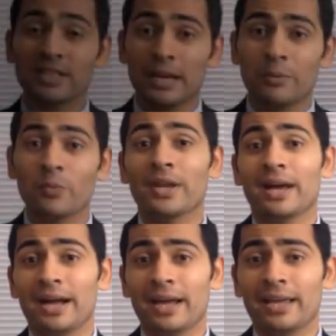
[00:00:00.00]
the time when
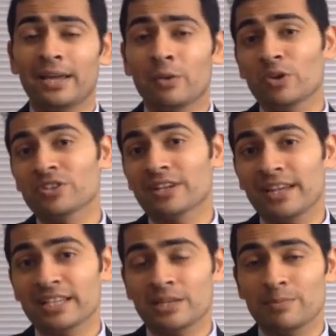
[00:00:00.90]
I was the
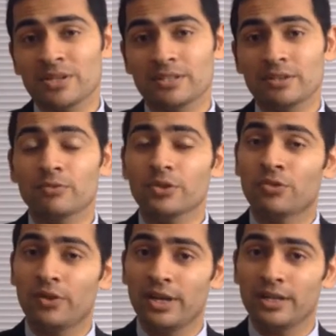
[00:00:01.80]
class representative for
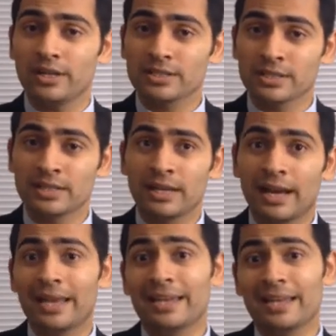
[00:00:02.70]
three years.
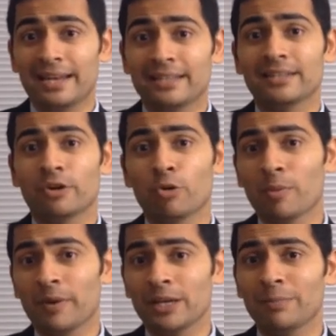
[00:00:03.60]
I led the
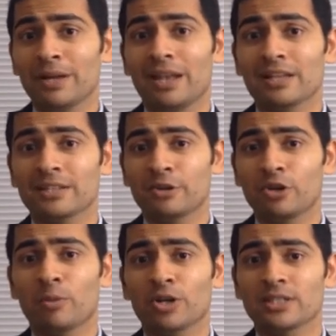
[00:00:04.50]
RoboManipal Larsen
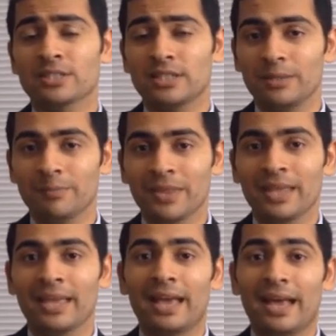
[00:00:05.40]
Robotics team
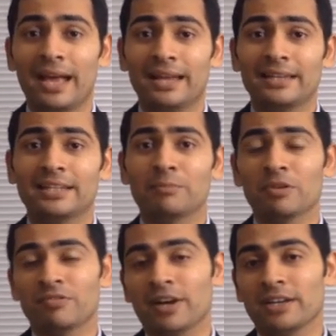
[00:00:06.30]
and did
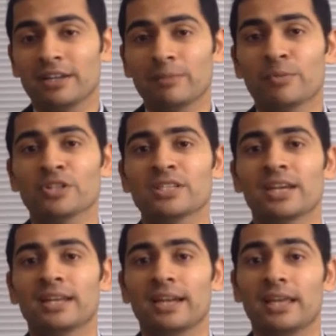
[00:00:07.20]
my final year
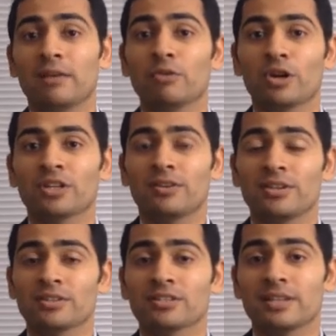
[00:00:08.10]
project at Avionics
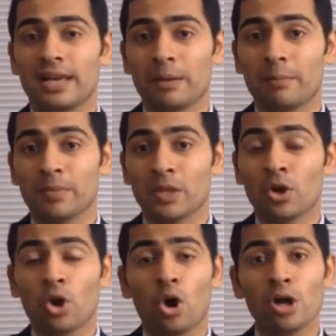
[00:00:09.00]
Research Lab.
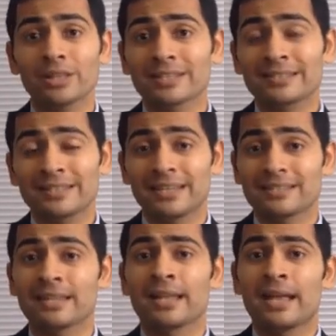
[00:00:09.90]
All these
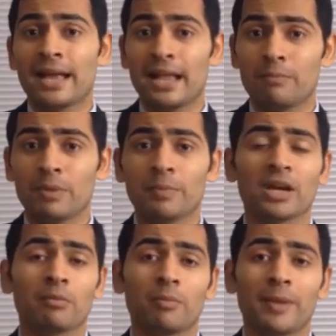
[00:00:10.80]
things helped me
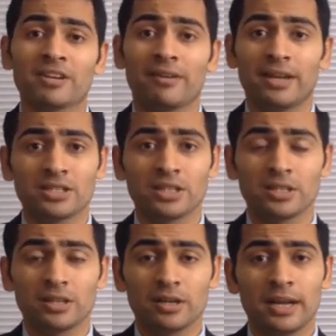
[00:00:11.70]
become a better
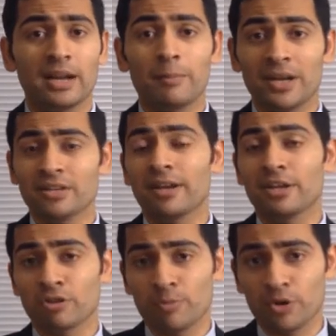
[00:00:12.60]
engineer and a better
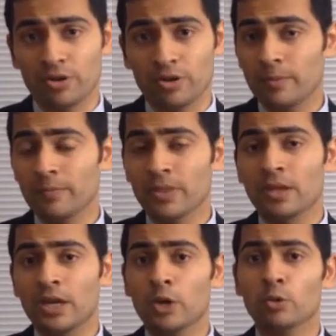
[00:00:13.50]
entrepreneur.
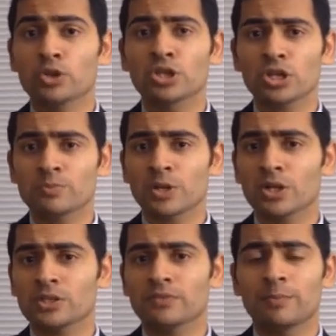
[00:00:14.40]
It was just
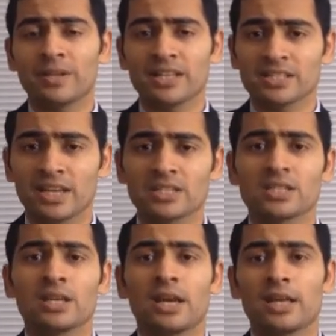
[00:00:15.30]
because of the
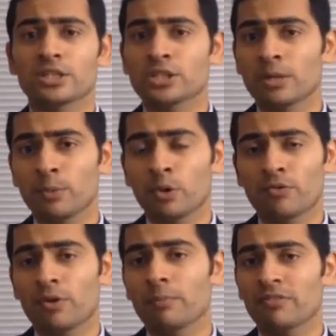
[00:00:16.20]
blessings and the
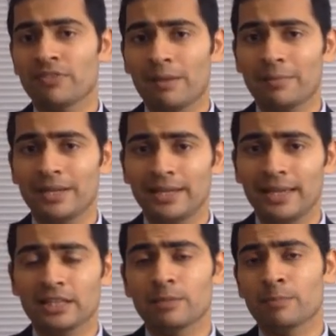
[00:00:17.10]
support from my
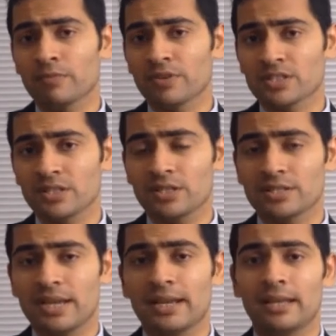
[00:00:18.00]
family and the
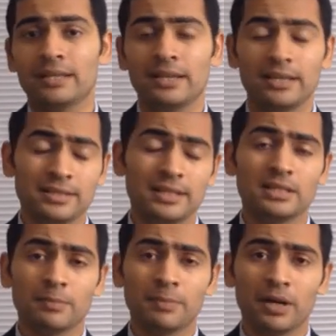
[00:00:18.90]
professors at
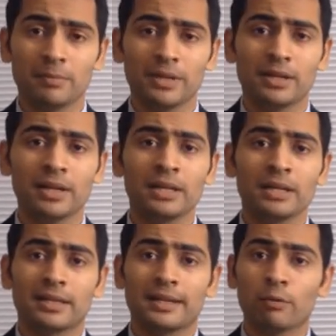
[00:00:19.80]
ECE department
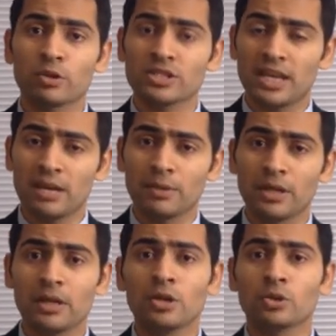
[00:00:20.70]
that I was
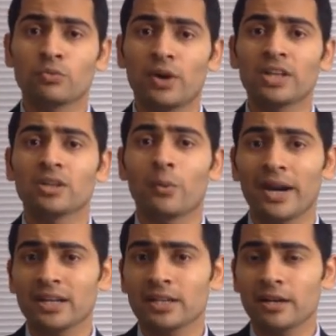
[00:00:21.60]
able to find the
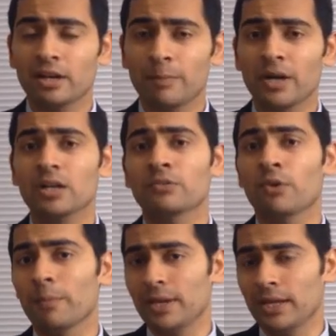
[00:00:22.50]
right career path
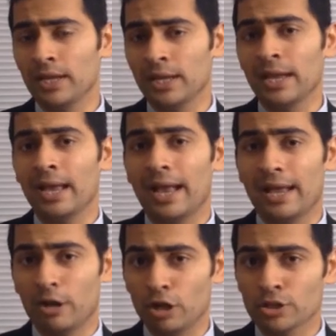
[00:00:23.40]
for me
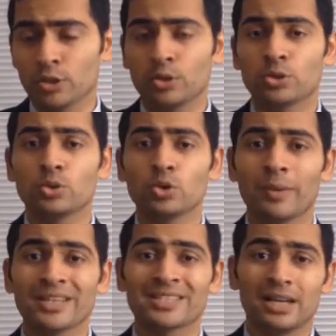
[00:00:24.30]
and also to do
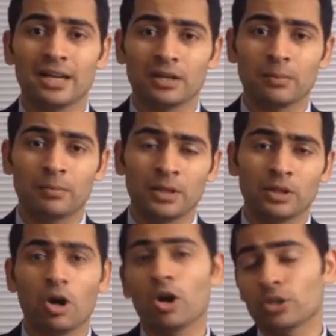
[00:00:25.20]
my startup
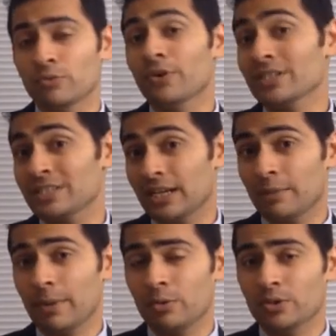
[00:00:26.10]
or the first
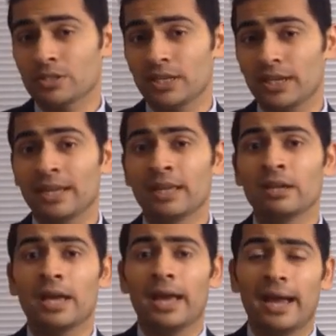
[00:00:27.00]
startup I would say
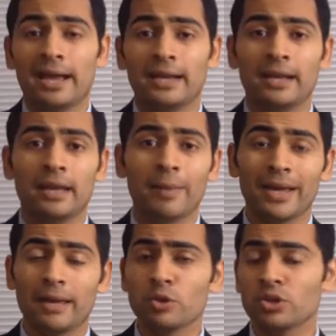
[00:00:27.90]
at
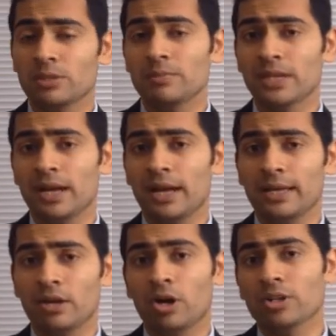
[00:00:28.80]

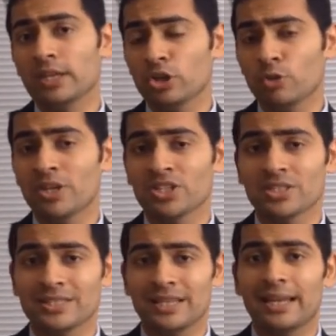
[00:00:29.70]
MUTBI or the
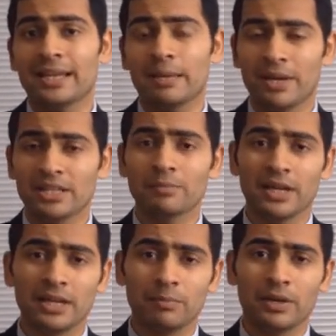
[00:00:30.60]
incubation cell at MIT
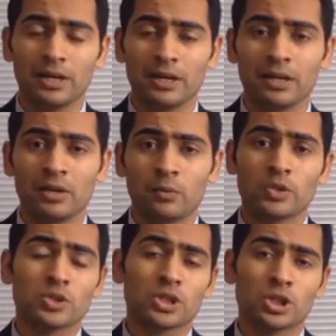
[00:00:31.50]
Manipal,
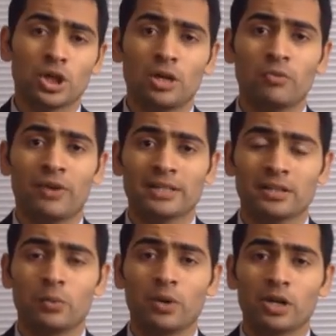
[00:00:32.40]
which was called
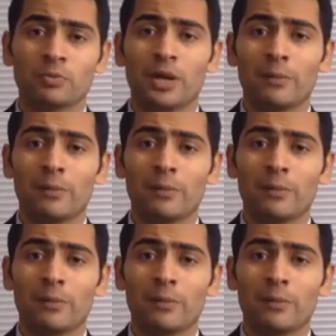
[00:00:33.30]
Fractal Works